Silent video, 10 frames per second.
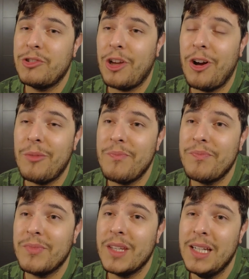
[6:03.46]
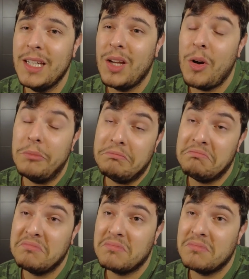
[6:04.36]
So,
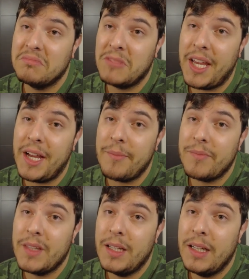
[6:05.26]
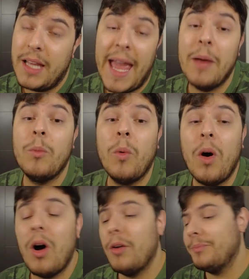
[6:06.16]
yeah. And
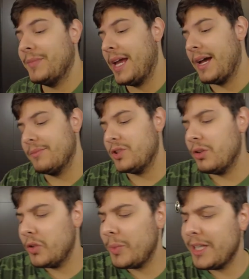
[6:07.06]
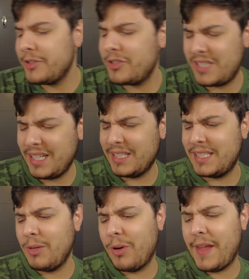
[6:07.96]
oh, yeah. So it'll be interesting to
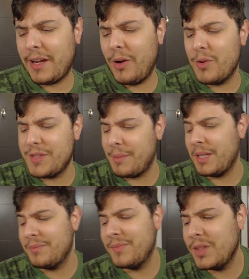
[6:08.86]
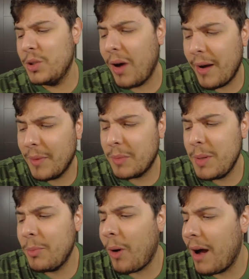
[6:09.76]
see where that goes. I mean, you like
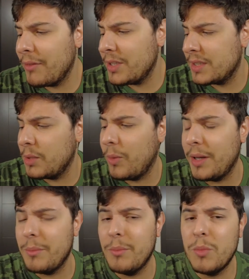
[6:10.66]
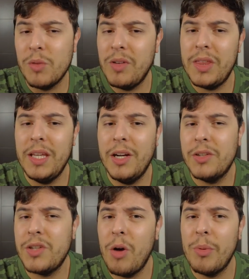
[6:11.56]
people obviously want movie
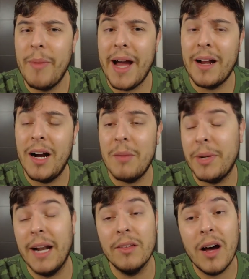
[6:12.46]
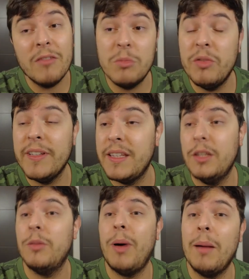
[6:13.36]
theaters to open back up, and I love movie
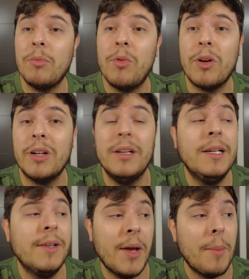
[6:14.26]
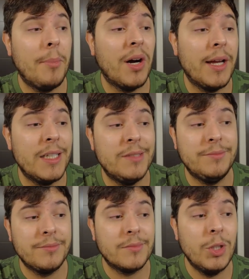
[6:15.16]
theater popcorn, but
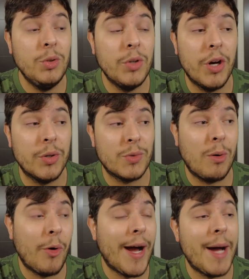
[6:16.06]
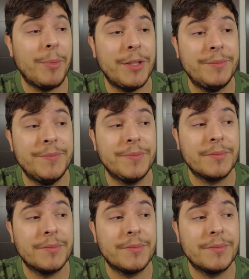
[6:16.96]
who knows what will happen?